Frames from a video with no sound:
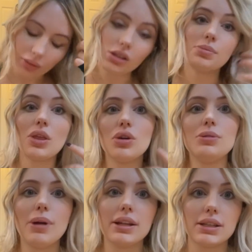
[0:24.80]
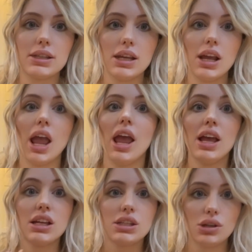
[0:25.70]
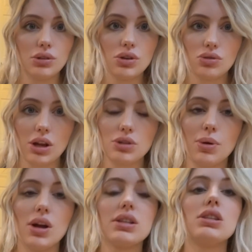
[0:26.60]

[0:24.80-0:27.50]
It's my third pregnancy. Still no stretch marks.